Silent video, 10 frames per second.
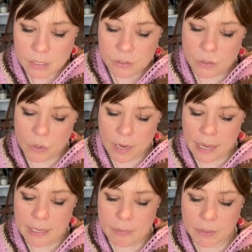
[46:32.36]
So
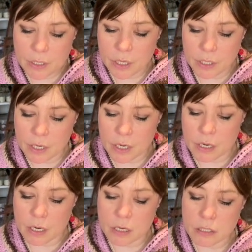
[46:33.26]
I am
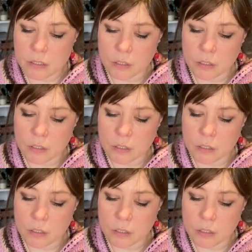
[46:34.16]
gonna